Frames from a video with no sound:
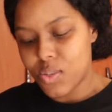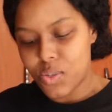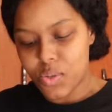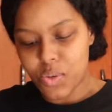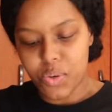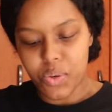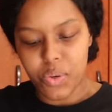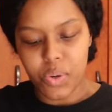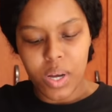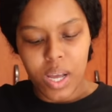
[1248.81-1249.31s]

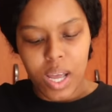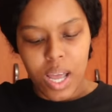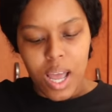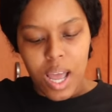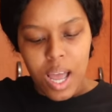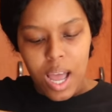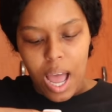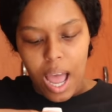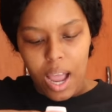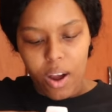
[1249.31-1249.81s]
So
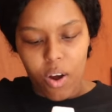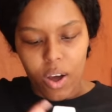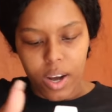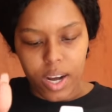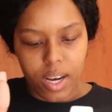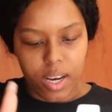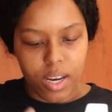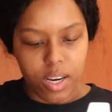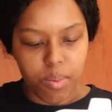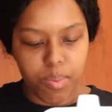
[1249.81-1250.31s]
I got
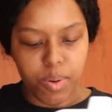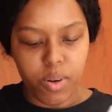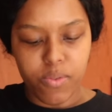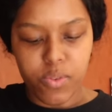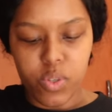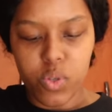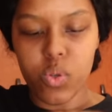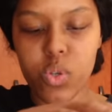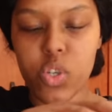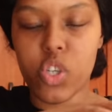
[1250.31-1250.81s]
a little bit of
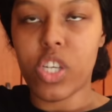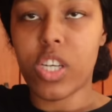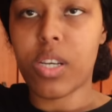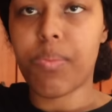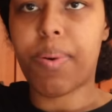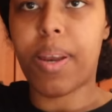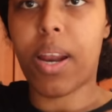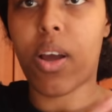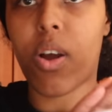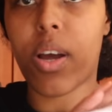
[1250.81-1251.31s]
sushi,
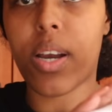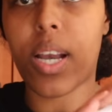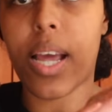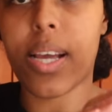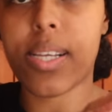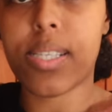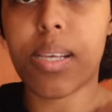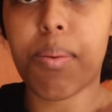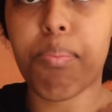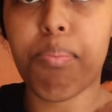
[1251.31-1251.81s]
but I got
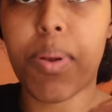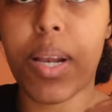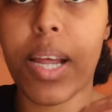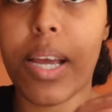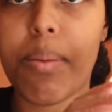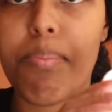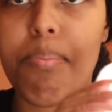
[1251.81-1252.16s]
like some plain